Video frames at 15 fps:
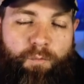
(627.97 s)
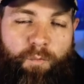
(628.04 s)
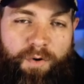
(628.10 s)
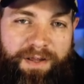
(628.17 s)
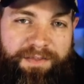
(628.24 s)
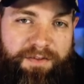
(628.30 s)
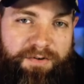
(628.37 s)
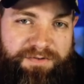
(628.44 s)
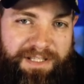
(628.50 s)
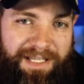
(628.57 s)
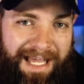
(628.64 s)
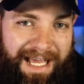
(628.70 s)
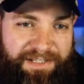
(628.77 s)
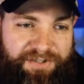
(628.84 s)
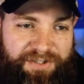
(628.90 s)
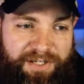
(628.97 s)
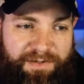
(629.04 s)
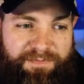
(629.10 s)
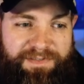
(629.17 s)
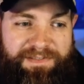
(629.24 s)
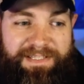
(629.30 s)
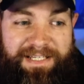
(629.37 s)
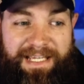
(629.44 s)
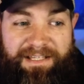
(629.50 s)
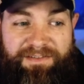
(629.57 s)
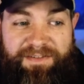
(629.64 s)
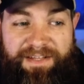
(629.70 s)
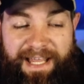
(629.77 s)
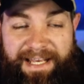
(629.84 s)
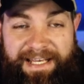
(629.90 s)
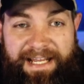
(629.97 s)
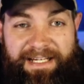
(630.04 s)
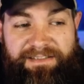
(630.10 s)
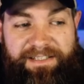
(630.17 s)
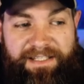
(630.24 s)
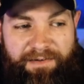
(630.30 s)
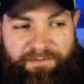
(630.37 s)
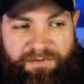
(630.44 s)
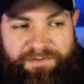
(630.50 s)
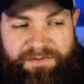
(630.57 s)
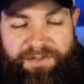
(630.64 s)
with those class gems to get to that next level.